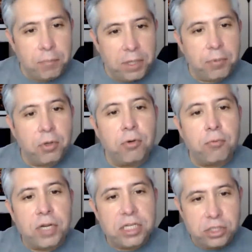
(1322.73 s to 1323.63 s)
people yeah. who
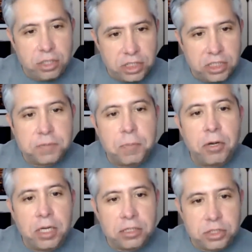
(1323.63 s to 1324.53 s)
research
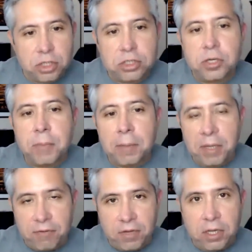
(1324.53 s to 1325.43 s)
experiencers, or maybe
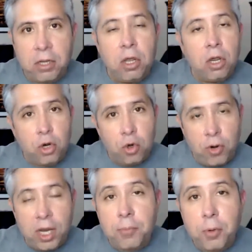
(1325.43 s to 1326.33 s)
even
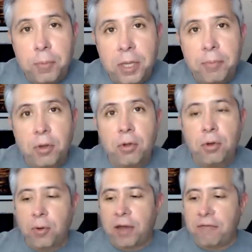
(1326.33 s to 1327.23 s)
credible people
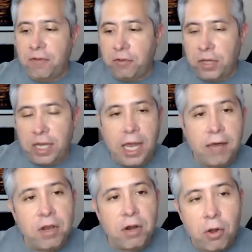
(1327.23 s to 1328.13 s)
who have filled they have
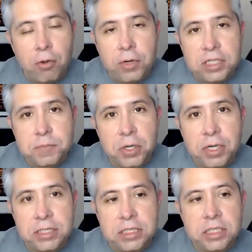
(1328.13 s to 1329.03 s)
their own
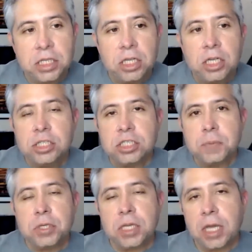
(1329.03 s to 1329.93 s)
experiences. She's
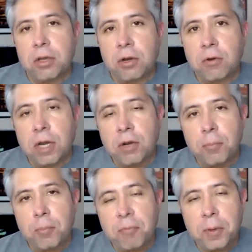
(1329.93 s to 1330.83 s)
put together a great
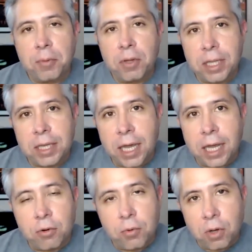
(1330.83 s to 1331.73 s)
group of people like that
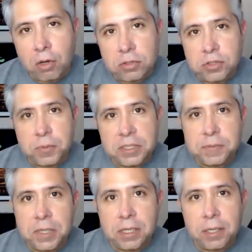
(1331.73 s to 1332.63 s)
who will also be
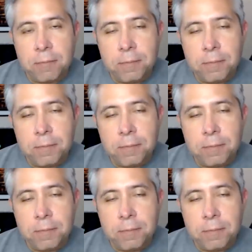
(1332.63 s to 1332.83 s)
speaking.